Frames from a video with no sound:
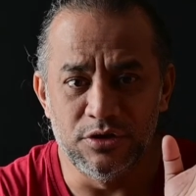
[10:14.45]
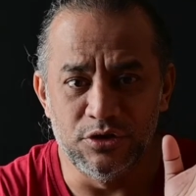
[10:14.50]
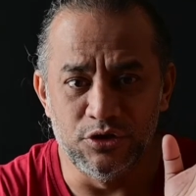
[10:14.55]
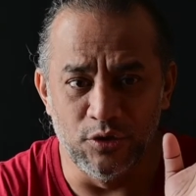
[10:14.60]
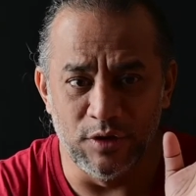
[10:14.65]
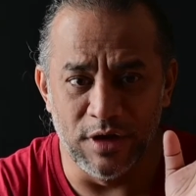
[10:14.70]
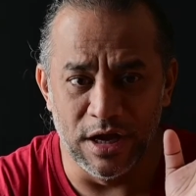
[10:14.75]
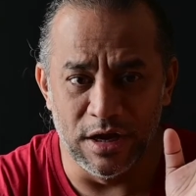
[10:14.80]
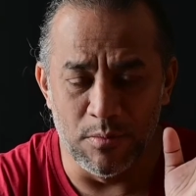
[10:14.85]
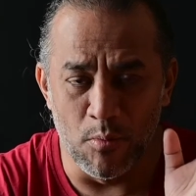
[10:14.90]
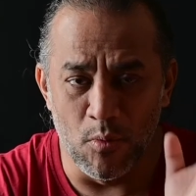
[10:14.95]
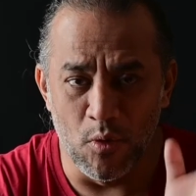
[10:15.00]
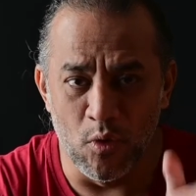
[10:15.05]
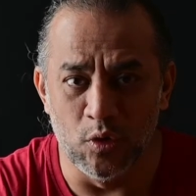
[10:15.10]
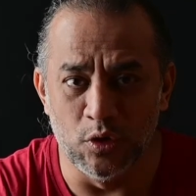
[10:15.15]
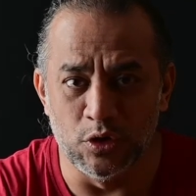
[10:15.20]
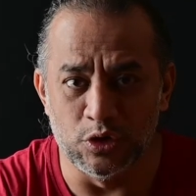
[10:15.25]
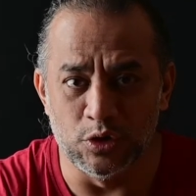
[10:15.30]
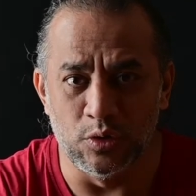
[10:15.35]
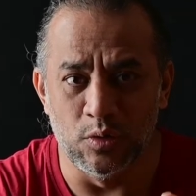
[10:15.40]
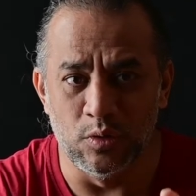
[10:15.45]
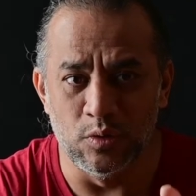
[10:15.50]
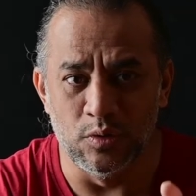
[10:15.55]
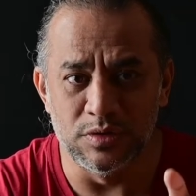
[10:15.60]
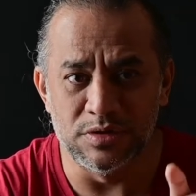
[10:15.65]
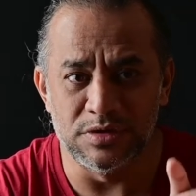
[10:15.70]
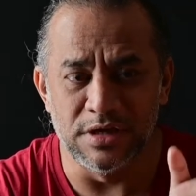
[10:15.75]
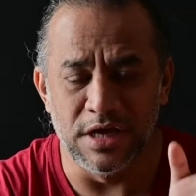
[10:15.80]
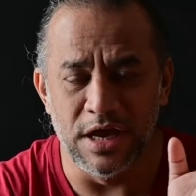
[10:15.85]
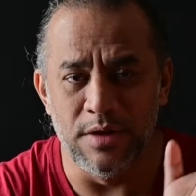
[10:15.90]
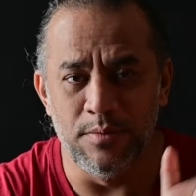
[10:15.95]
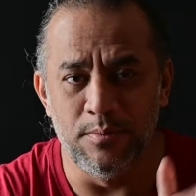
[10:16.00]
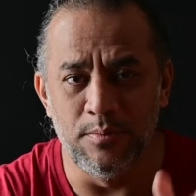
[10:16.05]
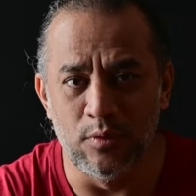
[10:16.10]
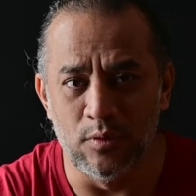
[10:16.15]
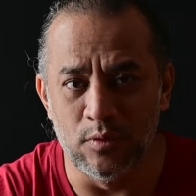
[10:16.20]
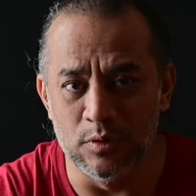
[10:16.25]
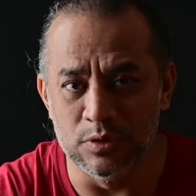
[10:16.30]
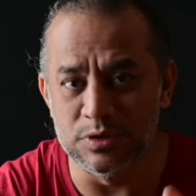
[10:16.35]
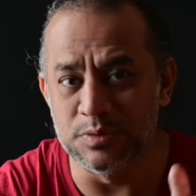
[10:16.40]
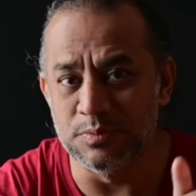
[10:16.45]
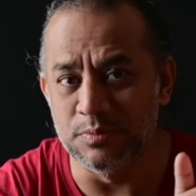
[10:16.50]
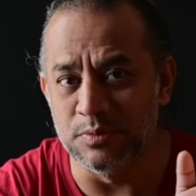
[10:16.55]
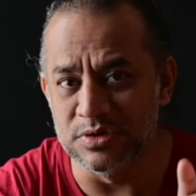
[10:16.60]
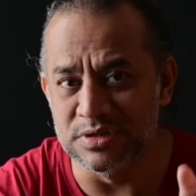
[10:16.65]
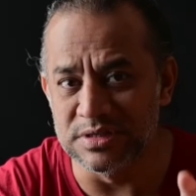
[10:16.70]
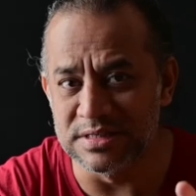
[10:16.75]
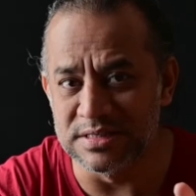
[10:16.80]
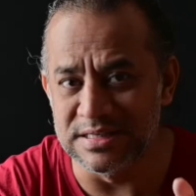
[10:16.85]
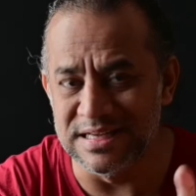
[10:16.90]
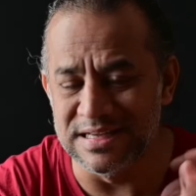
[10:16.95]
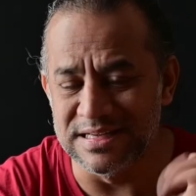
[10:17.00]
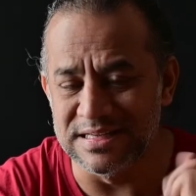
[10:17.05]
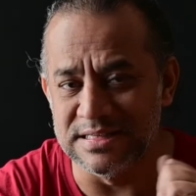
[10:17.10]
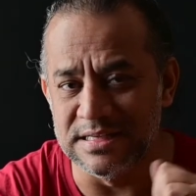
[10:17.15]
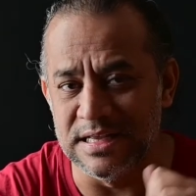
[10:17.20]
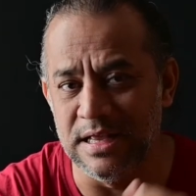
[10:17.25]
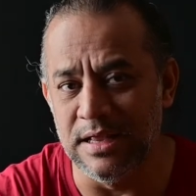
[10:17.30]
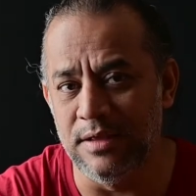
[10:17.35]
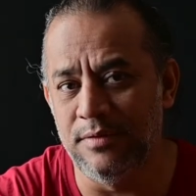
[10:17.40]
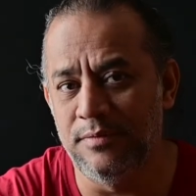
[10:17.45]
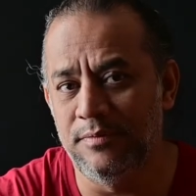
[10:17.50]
to get more tones in post-processing.